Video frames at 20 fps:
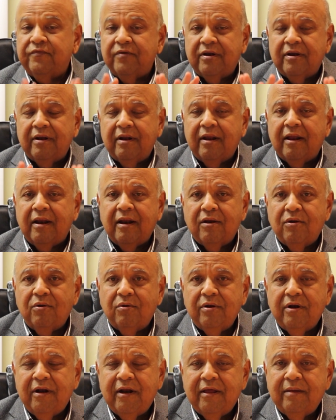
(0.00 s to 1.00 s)
and I
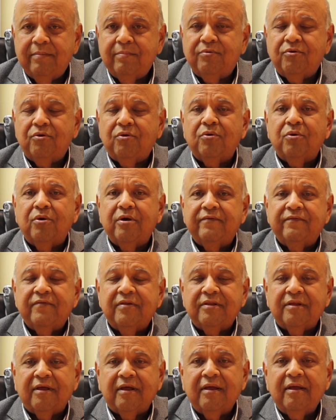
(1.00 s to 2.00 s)
don't claim to know
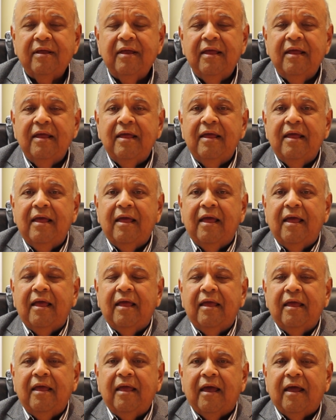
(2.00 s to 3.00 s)
everything,
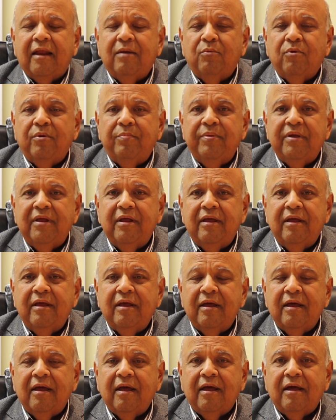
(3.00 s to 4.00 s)
and would be
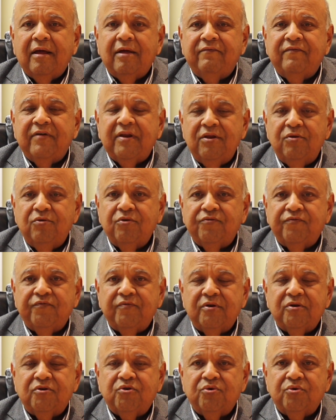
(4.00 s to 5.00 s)
very
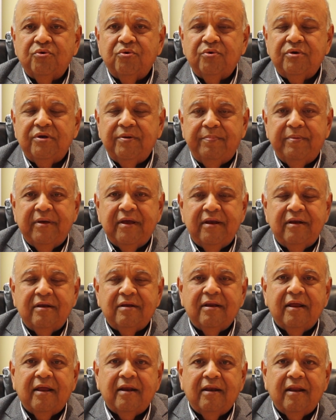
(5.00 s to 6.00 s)
useful to
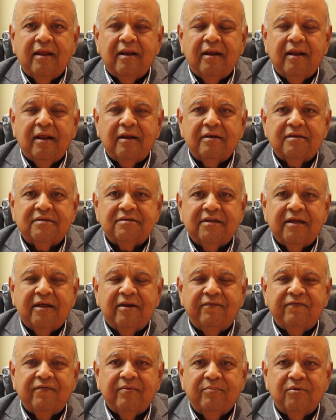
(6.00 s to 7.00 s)
debate and
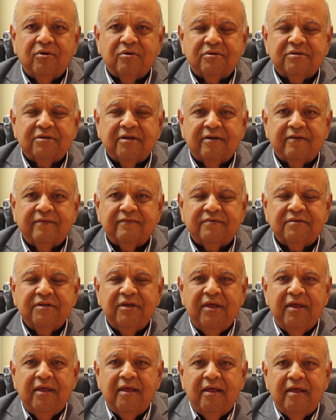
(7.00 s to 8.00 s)
understand from yourselves,
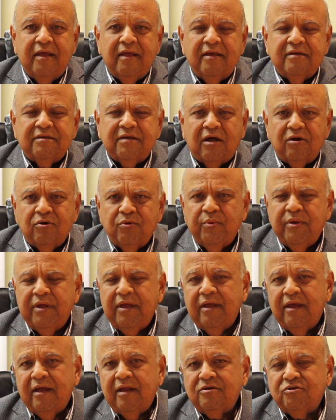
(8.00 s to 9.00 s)
is how do
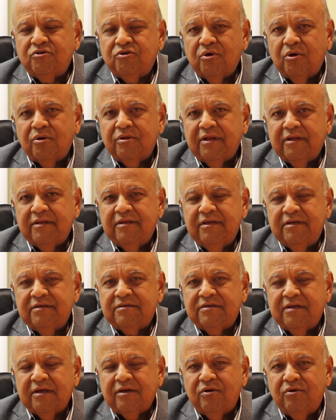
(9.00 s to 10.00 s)
we ensure that
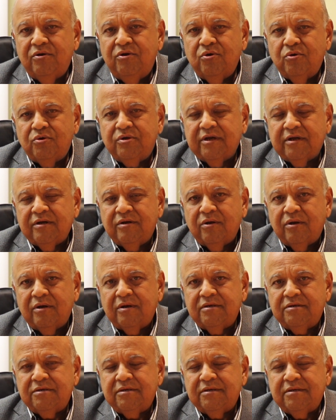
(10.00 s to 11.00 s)
these new
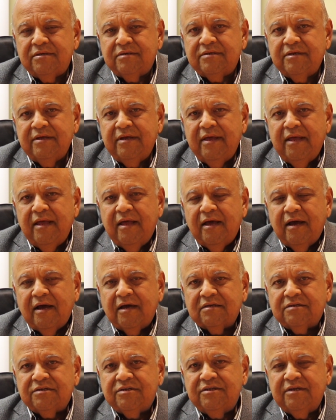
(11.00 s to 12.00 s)
technologies
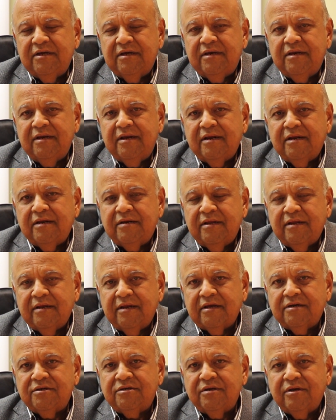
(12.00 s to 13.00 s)
are steered in a
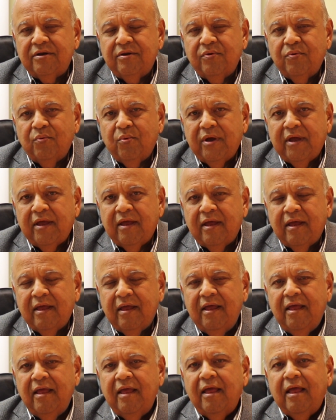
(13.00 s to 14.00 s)
direction
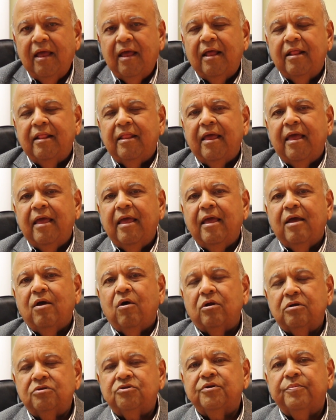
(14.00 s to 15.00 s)
where they
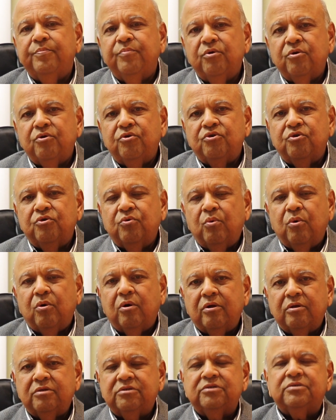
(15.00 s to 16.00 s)
contribute
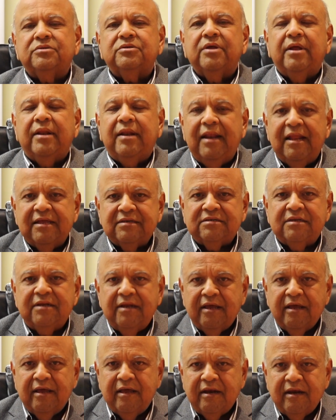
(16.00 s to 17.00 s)
towards
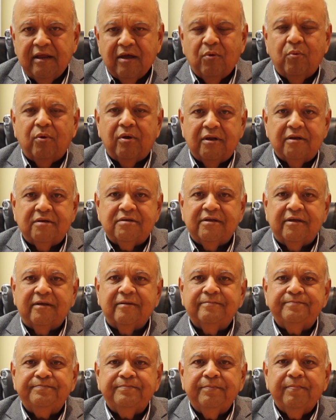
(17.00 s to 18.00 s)
lessening inequality,
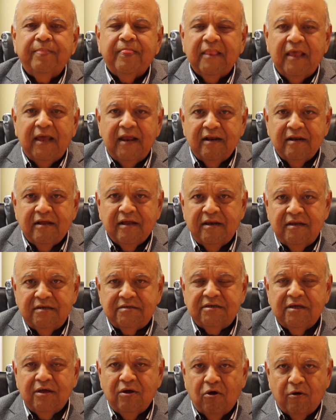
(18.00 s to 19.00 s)

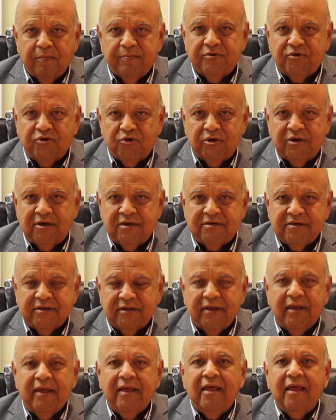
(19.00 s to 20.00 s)
increasing
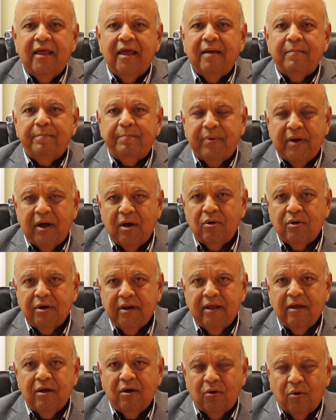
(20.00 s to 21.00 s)
opportunity,
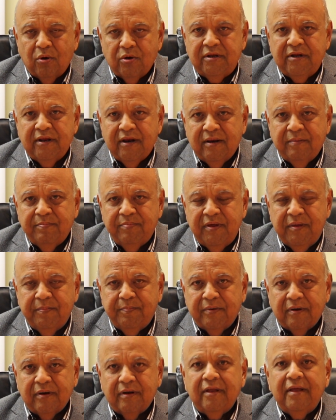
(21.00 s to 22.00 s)
empowering ordinary
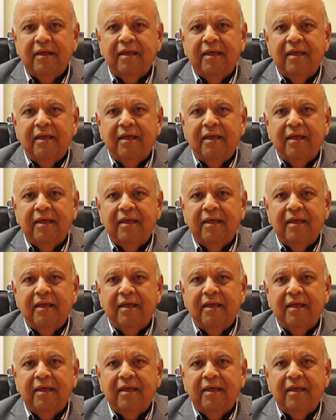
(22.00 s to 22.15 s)
people,